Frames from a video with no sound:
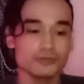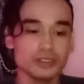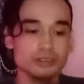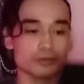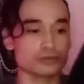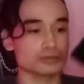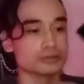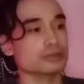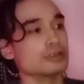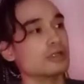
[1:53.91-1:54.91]
videos,
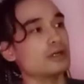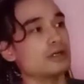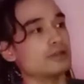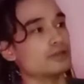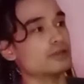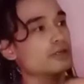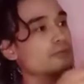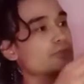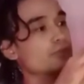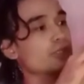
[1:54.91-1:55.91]
they'll come in
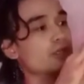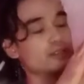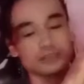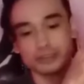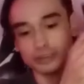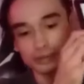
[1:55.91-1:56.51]
really handy.